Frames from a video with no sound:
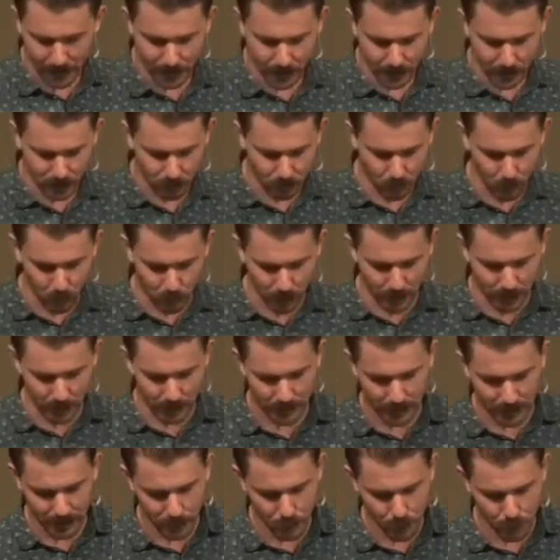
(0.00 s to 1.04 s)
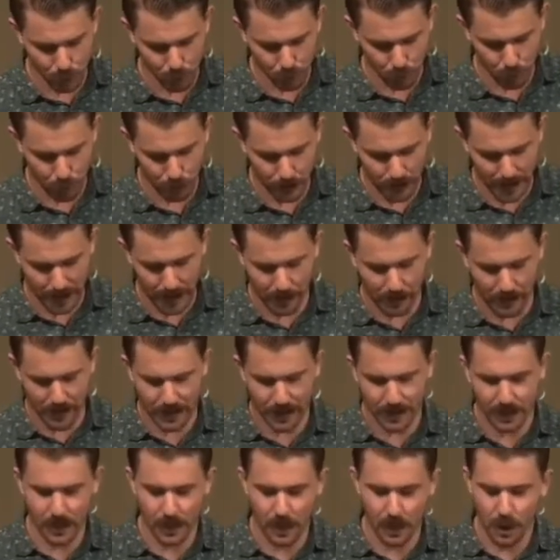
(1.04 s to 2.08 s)
here this morning the
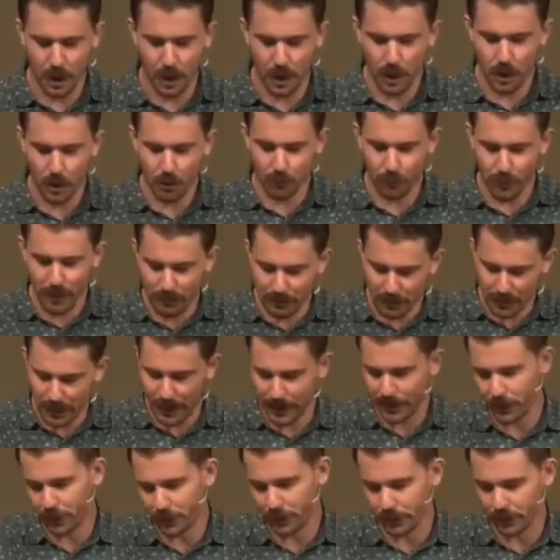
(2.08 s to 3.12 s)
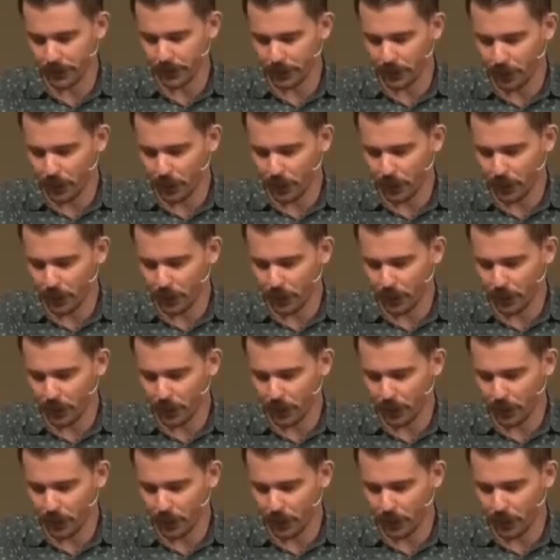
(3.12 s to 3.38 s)
extraordinary revelation.